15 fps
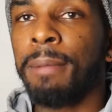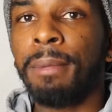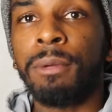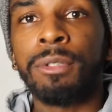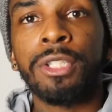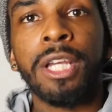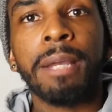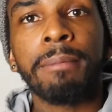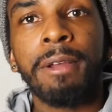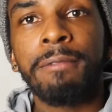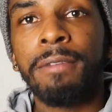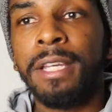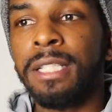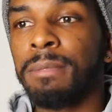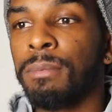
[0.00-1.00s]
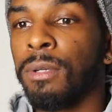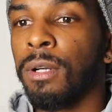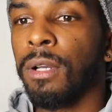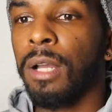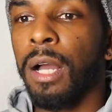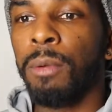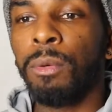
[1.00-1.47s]
I would check my
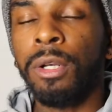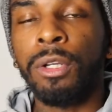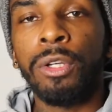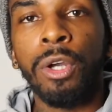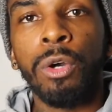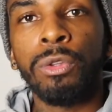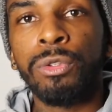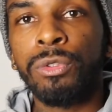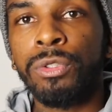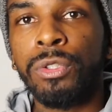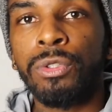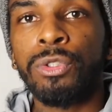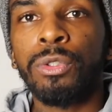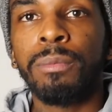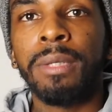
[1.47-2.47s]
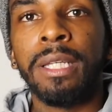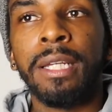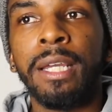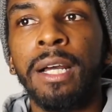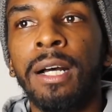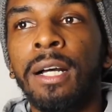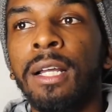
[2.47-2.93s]
Facebook, I would go through social
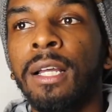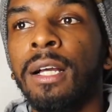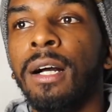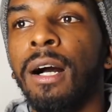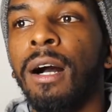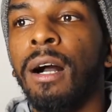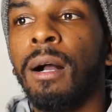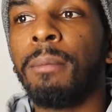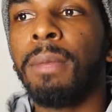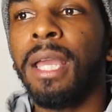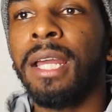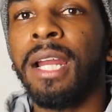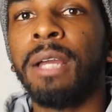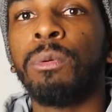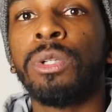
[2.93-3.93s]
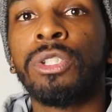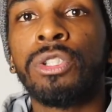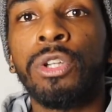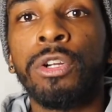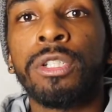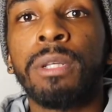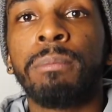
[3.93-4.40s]
media, and I would
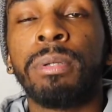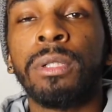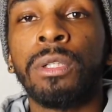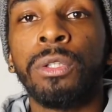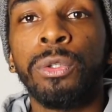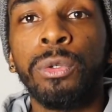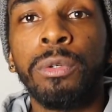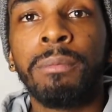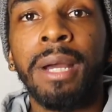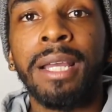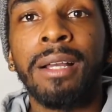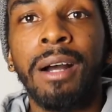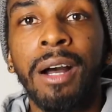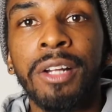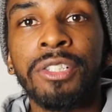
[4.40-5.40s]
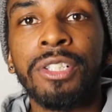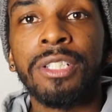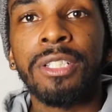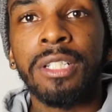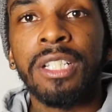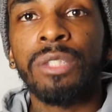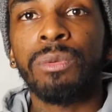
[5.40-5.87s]
start to pollute my
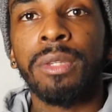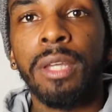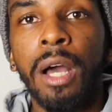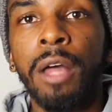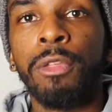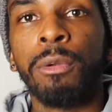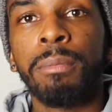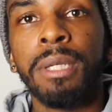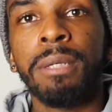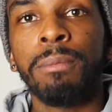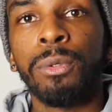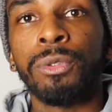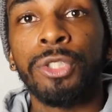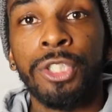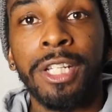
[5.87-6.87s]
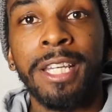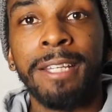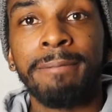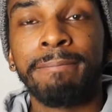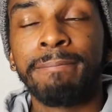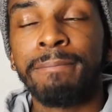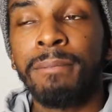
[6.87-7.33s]
consciousness with other people's
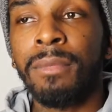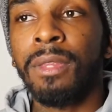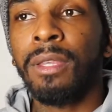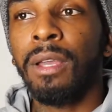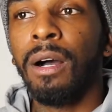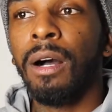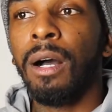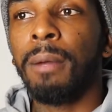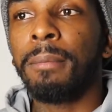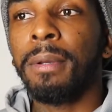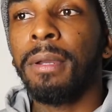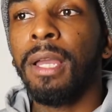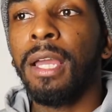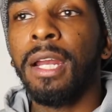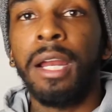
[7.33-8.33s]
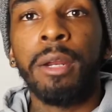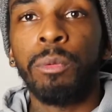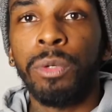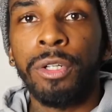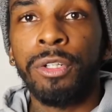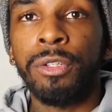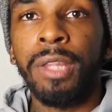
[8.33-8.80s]
shit. And I didn't
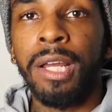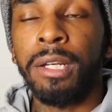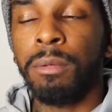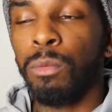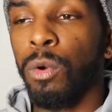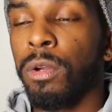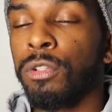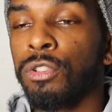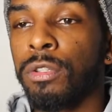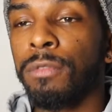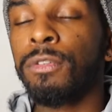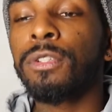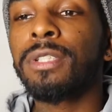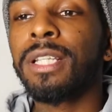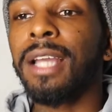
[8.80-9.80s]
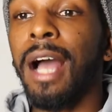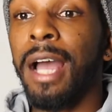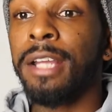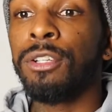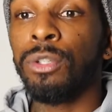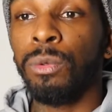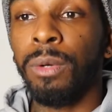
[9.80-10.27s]
want to do that anymore. So the first thing
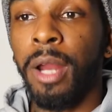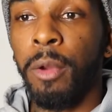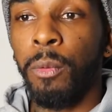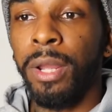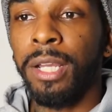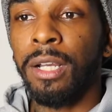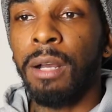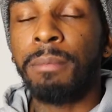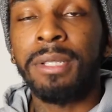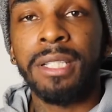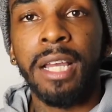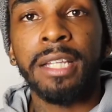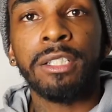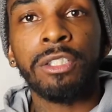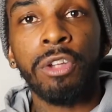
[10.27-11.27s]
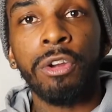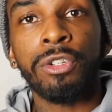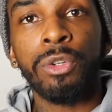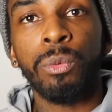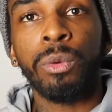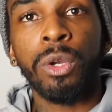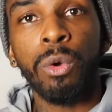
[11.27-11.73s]
I do when I wake up is I start
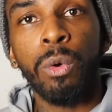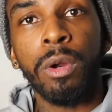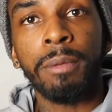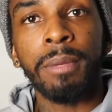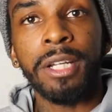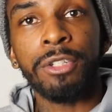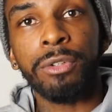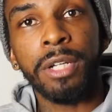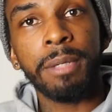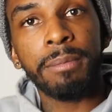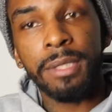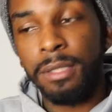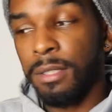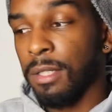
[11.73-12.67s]
to record my dreams.